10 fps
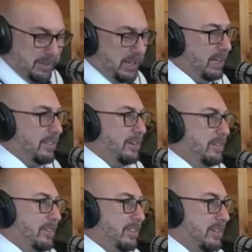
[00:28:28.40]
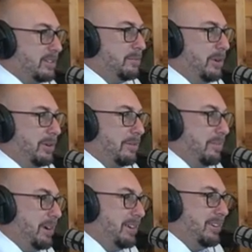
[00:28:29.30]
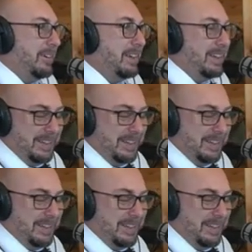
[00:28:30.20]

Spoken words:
Yeah, the RV looks small compared to it.